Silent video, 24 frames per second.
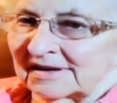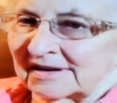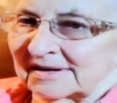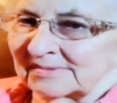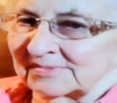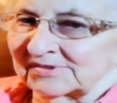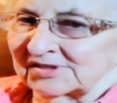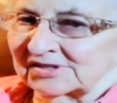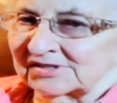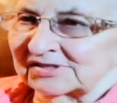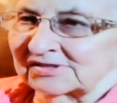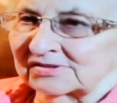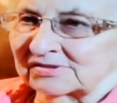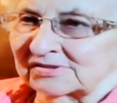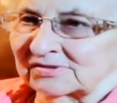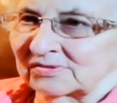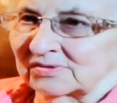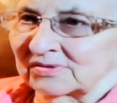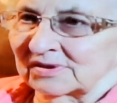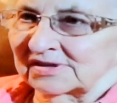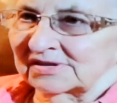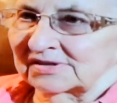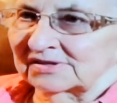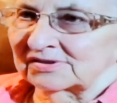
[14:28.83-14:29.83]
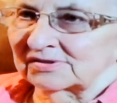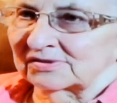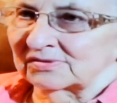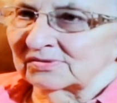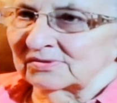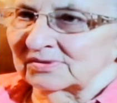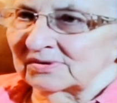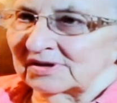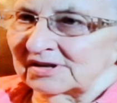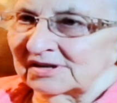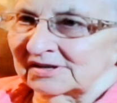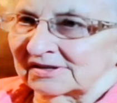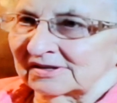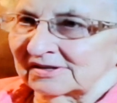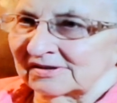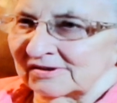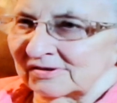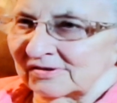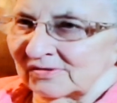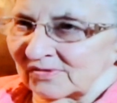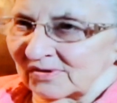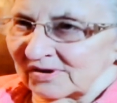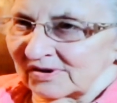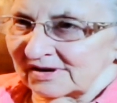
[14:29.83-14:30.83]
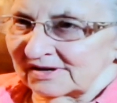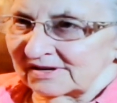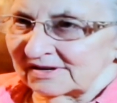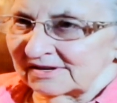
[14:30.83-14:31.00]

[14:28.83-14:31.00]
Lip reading: I'm just going to ignore